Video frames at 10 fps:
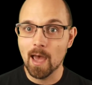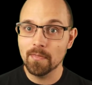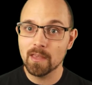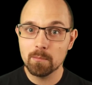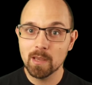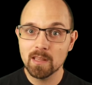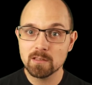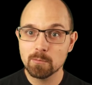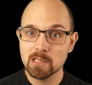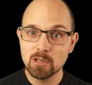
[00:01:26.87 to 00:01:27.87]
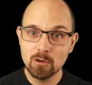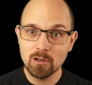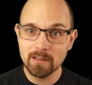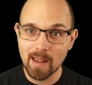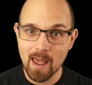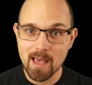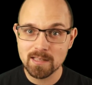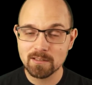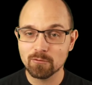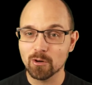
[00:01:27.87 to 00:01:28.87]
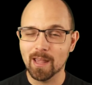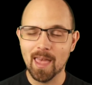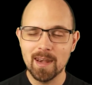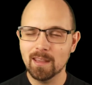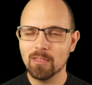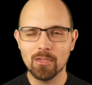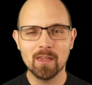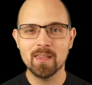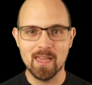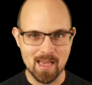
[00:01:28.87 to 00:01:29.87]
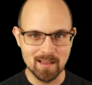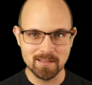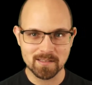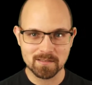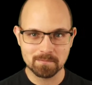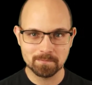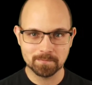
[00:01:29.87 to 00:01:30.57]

And that means we do not ask for anything else.